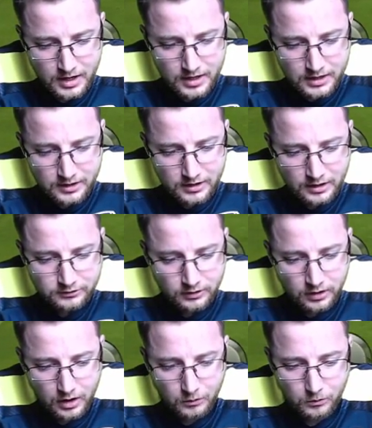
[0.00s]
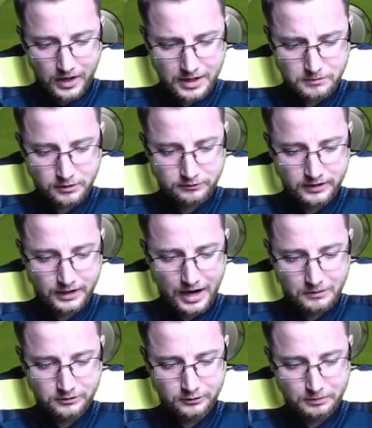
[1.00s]
He does a rainbow flick. I
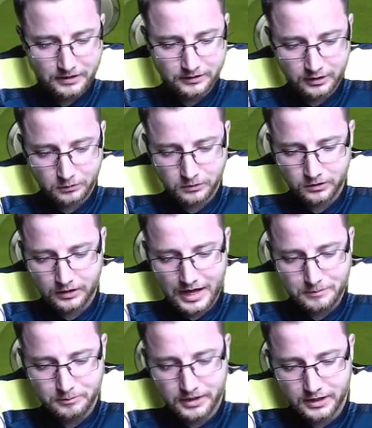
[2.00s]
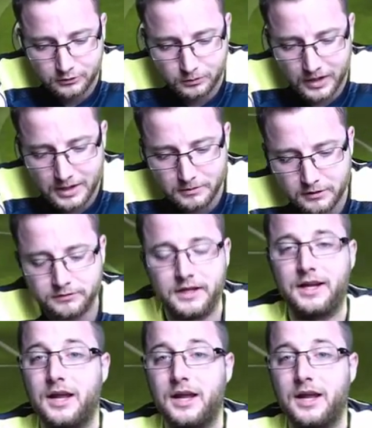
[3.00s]
was expecting a roulette, but it's rainbow flick.